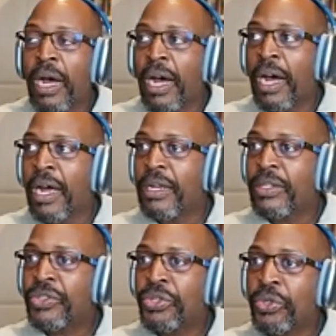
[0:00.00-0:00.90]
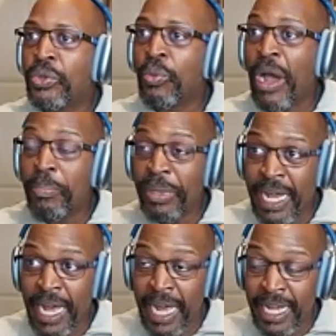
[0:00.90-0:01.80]
uh, to
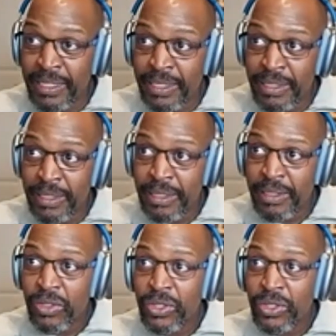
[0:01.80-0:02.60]
weaponize